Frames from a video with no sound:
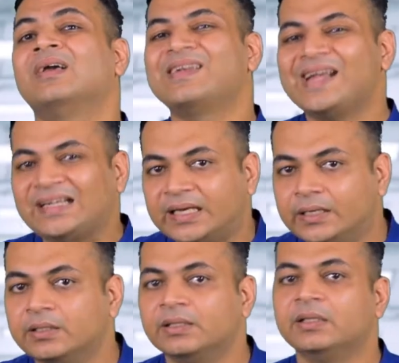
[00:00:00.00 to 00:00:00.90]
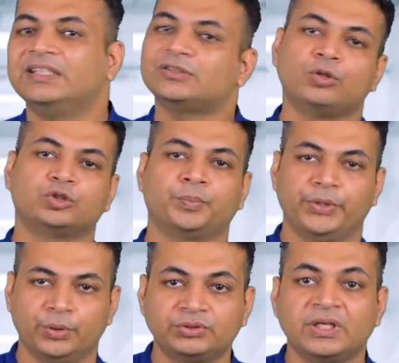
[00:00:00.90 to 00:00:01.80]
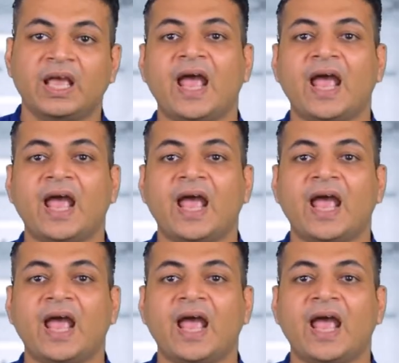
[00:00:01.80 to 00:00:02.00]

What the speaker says: creatinine is also produced,